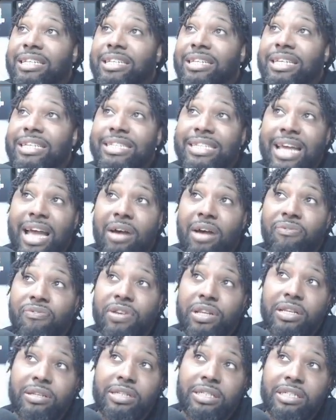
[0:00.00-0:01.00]
It's down
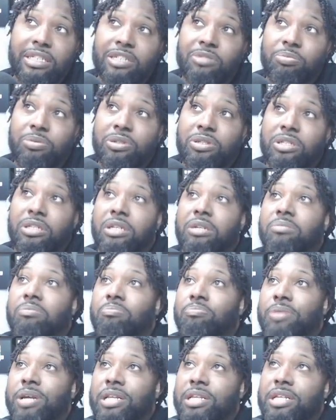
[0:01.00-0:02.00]

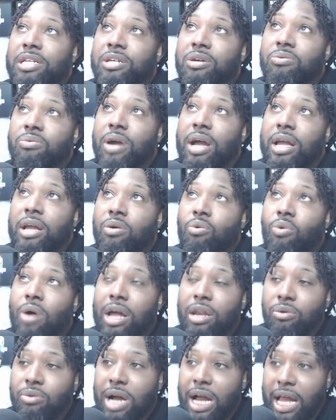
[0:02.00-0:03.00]
56%. Big deal, right? Why
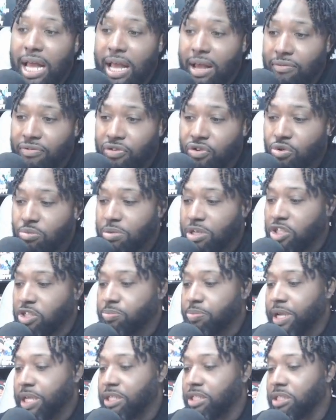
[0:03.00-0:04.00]
do I have so
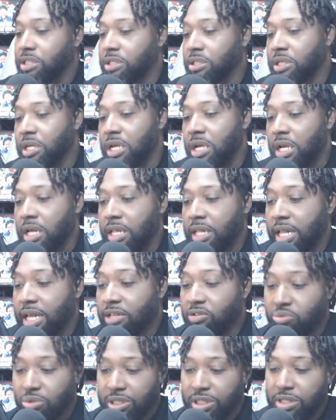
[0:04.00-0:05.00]
much patience? And
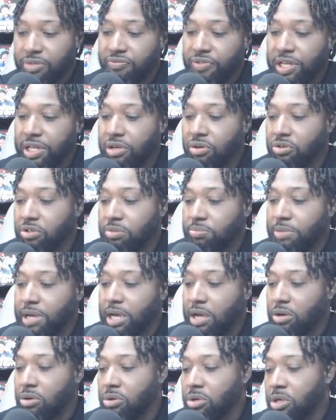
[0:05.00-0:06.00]
that's what this video is
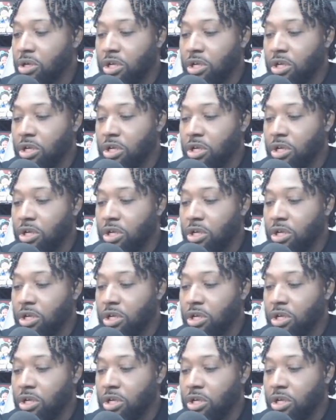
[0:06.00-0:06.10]
about.